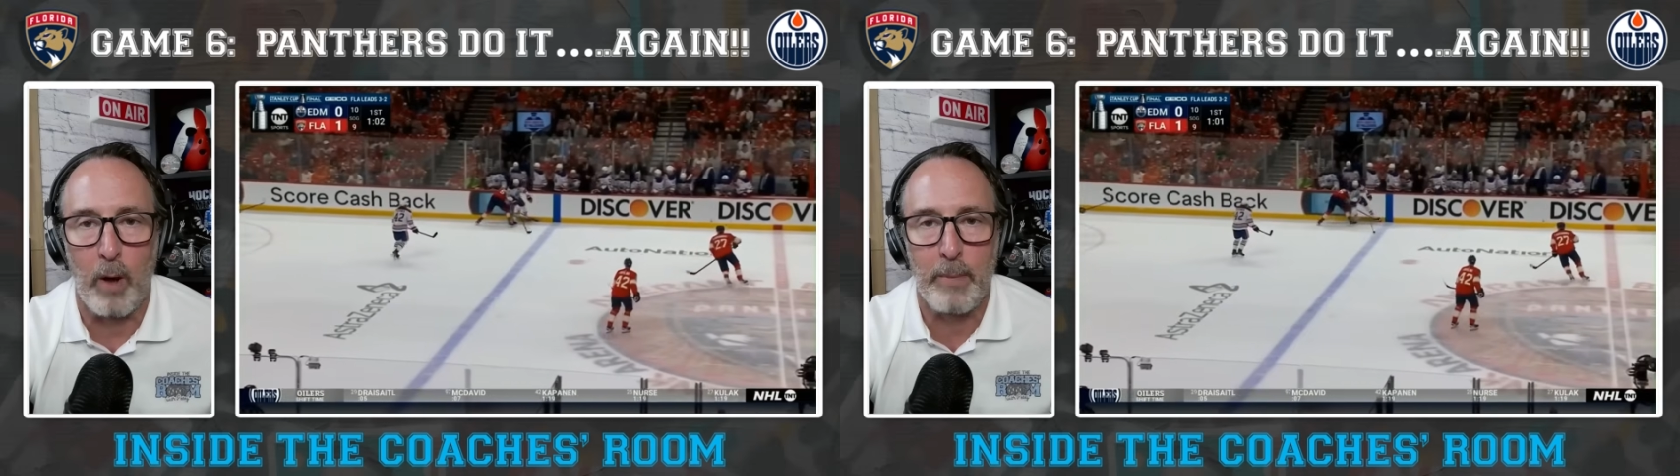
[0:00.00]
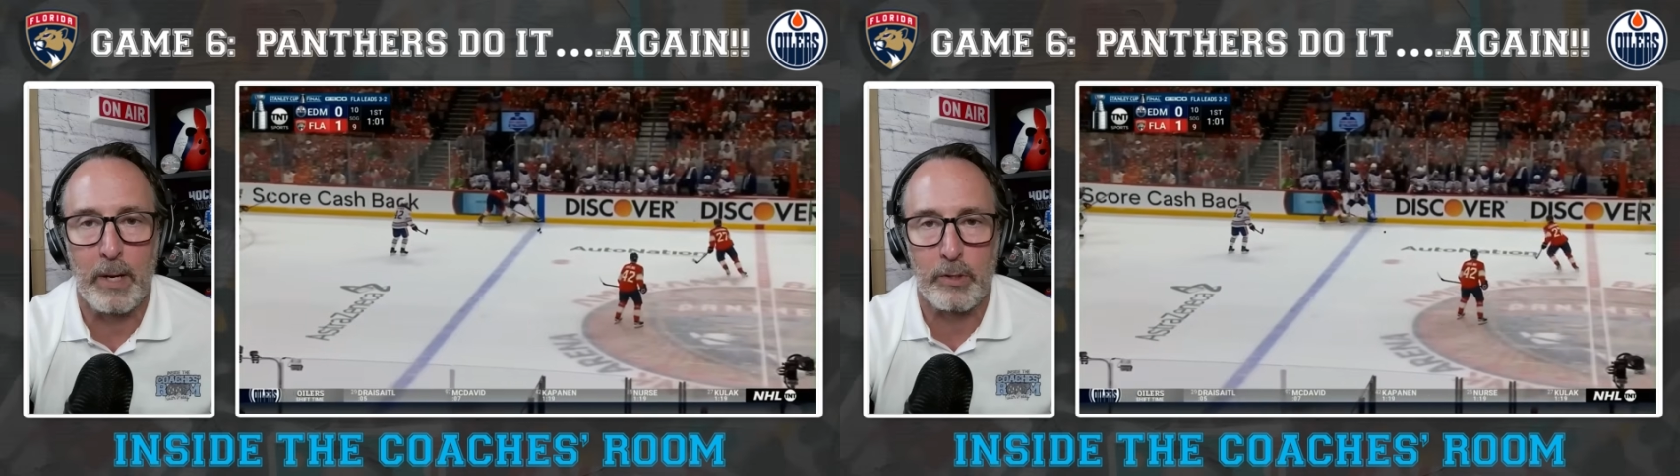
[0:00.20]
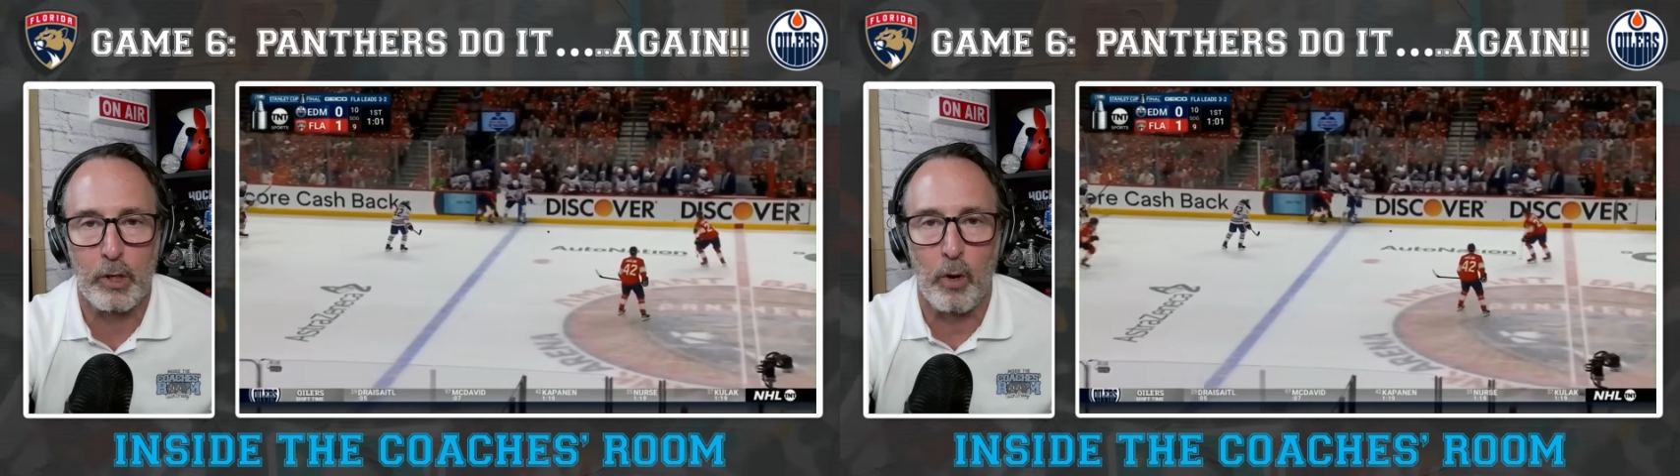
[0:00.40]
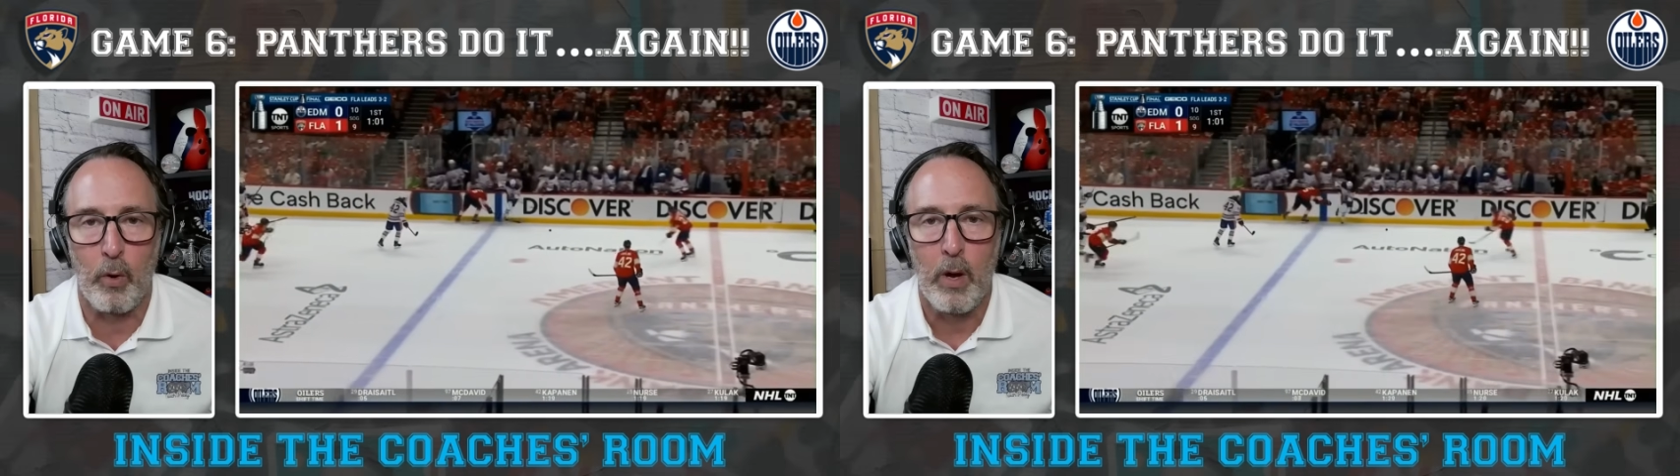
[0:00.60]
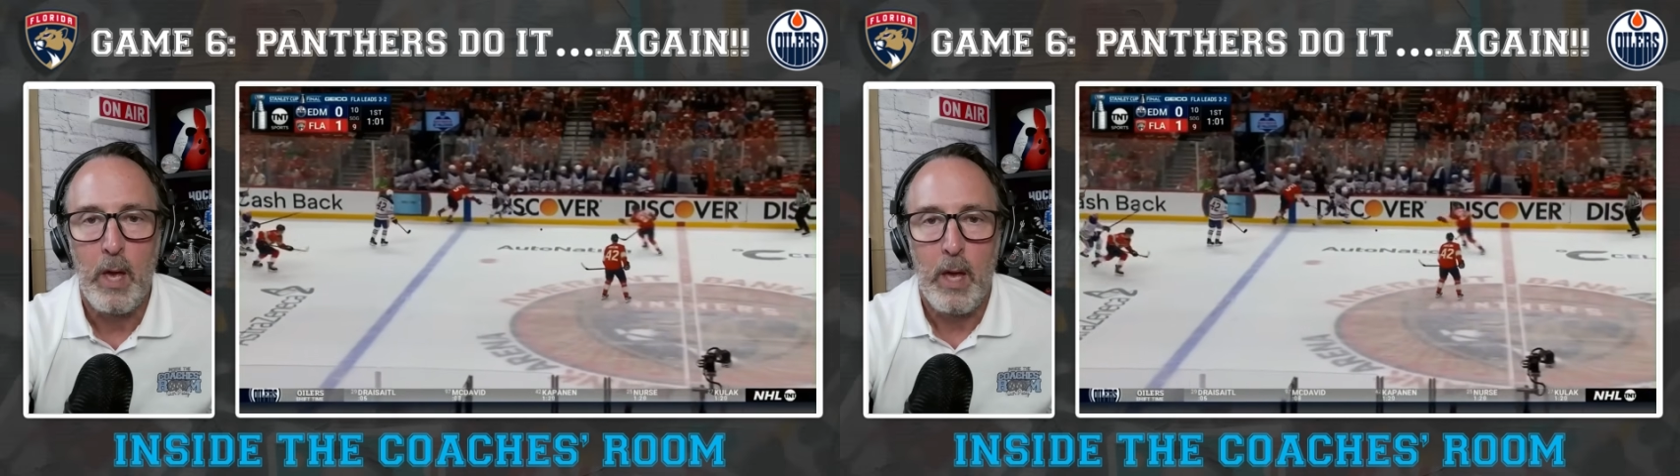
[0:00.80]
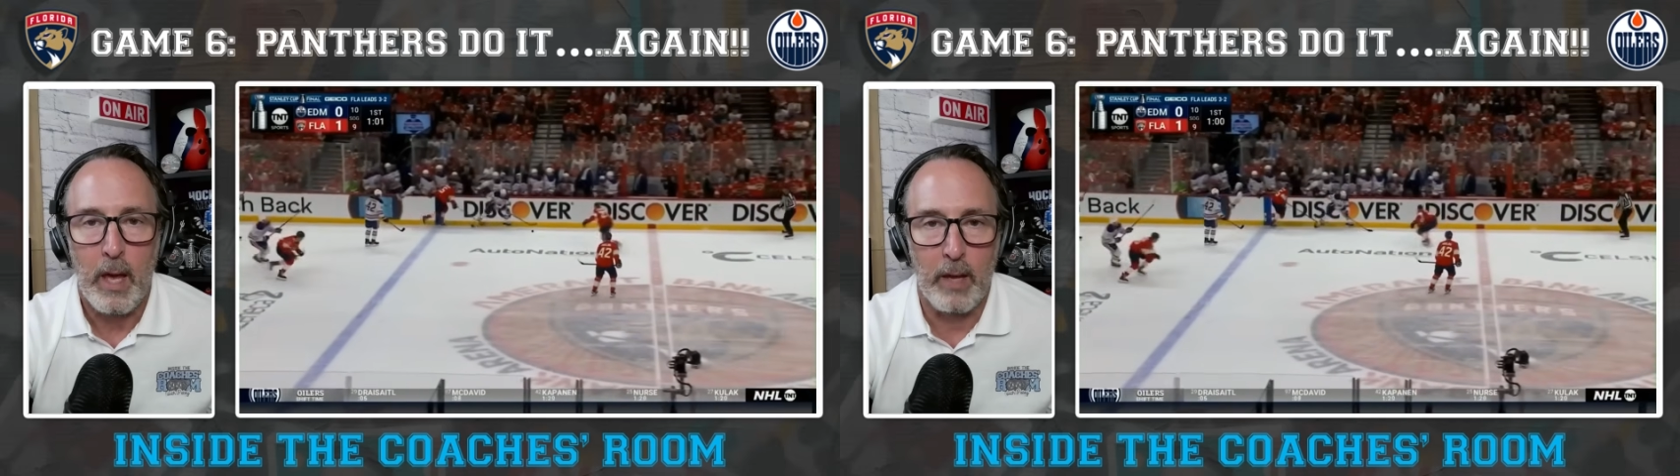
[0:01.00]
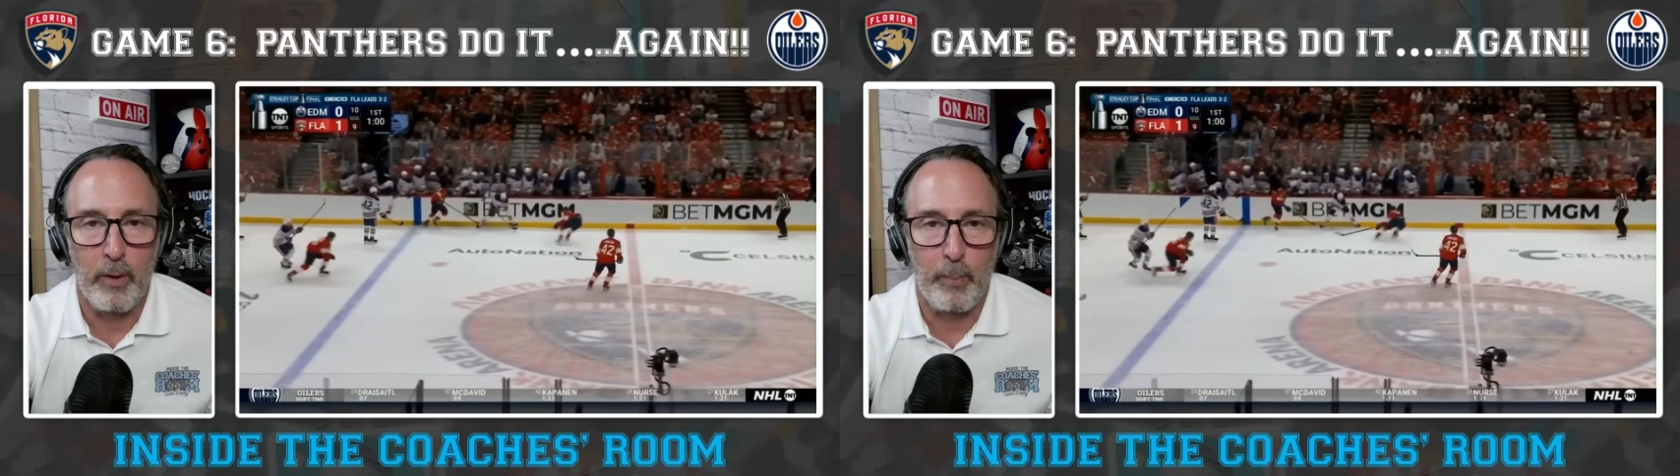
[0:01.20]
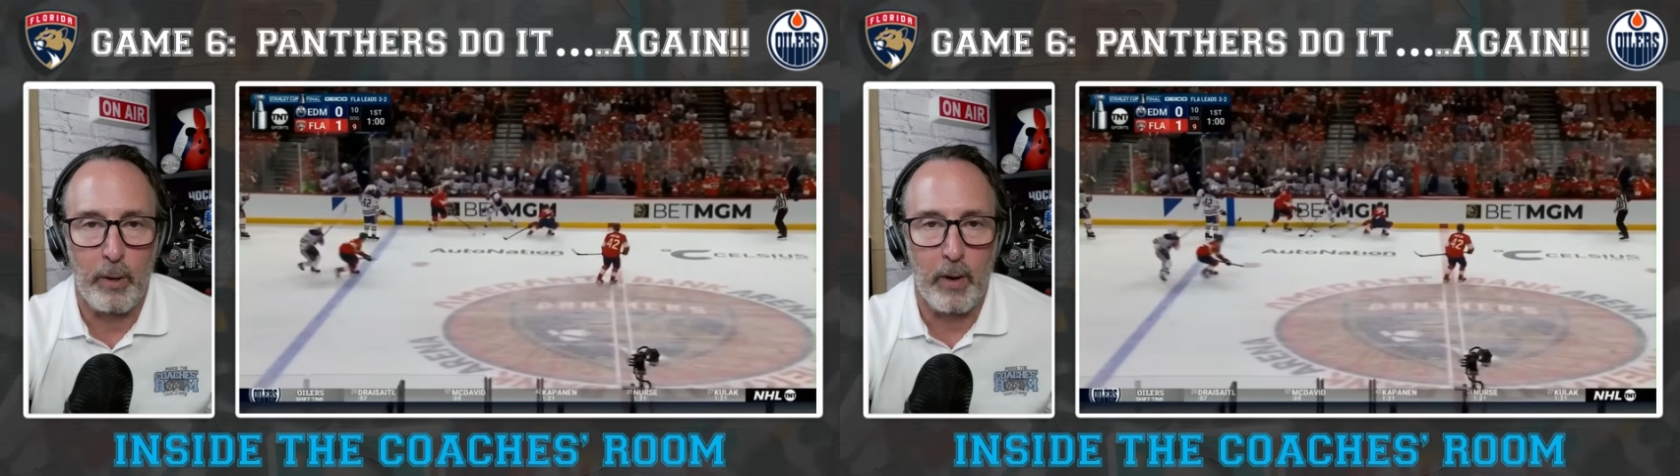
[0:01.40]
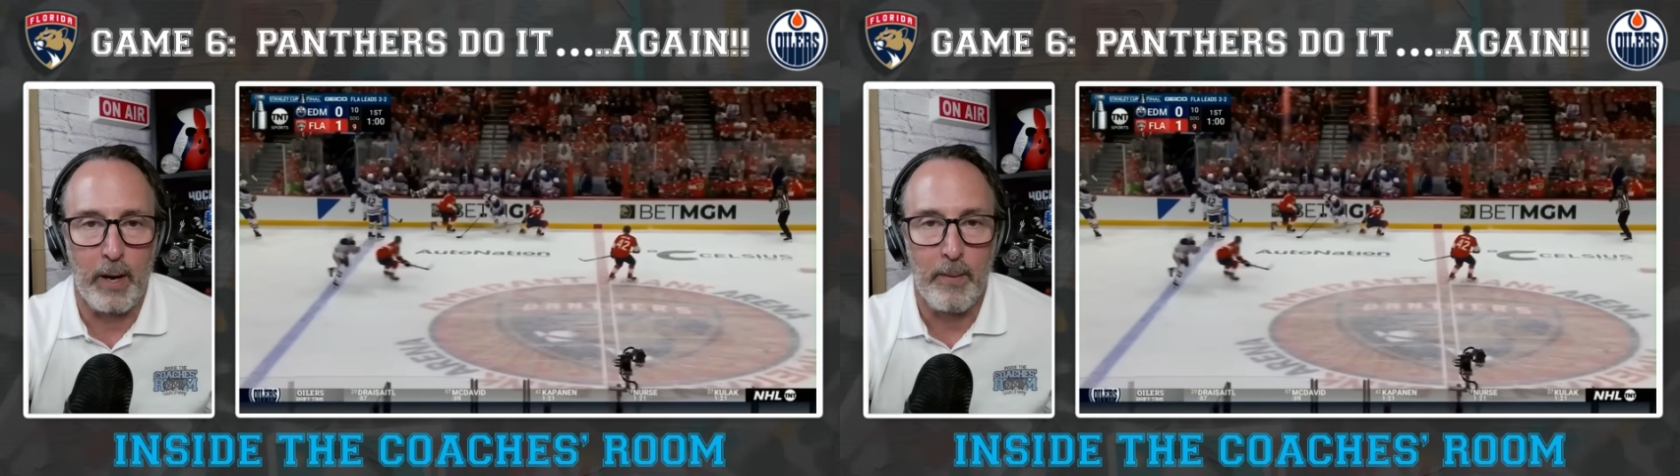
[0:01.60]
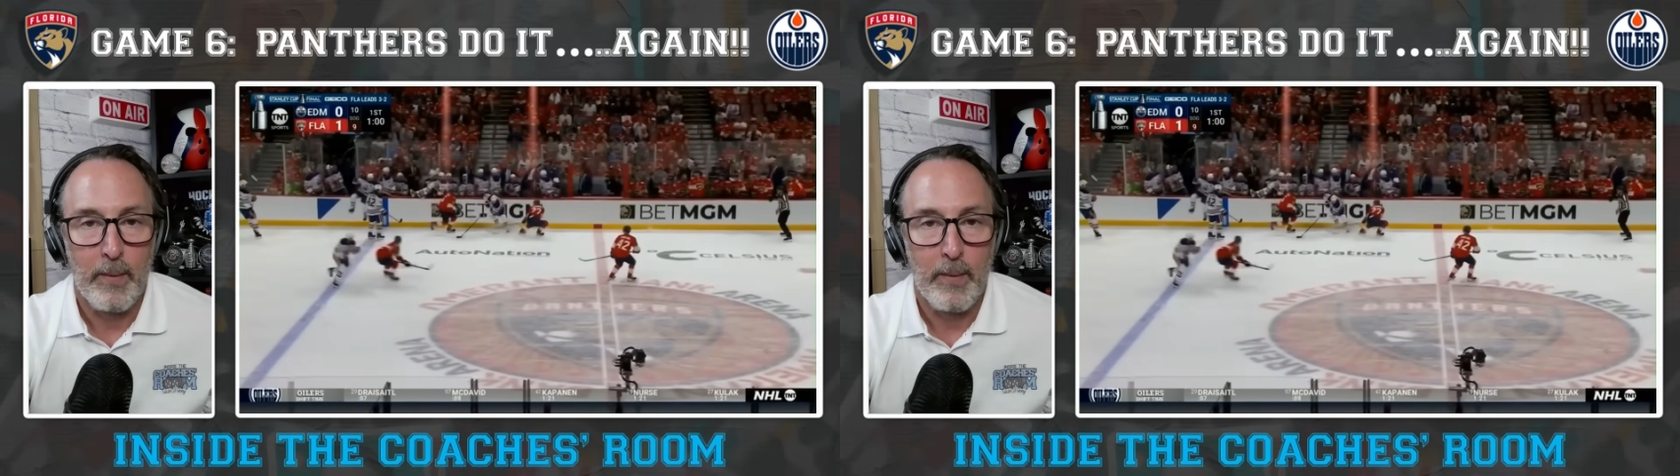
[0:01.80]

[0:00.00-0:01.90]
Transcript: minute to go in the period.